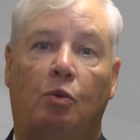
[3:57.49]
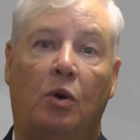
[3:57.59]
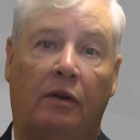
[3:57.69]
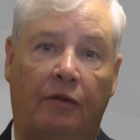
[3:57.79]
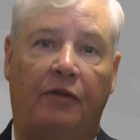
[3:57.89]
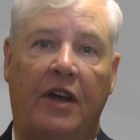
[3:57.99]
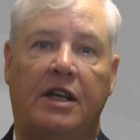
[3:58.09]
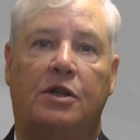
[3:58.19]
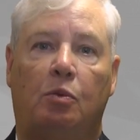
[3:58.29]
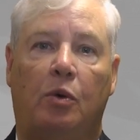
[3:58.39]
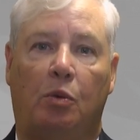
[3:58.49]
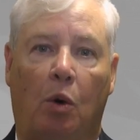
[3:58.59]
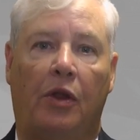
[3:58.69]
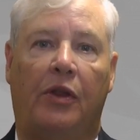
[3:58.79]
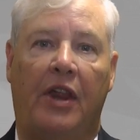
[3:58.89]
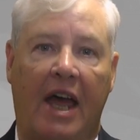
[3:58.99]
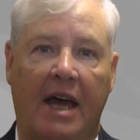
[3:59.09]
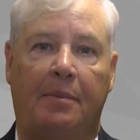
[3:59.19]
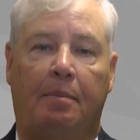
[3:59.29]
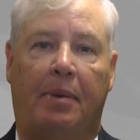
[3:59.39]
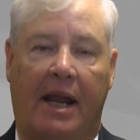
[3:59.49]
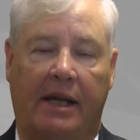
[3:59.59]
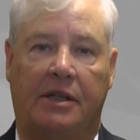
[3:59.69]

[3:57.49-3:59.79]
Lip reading: will fit with what they're planning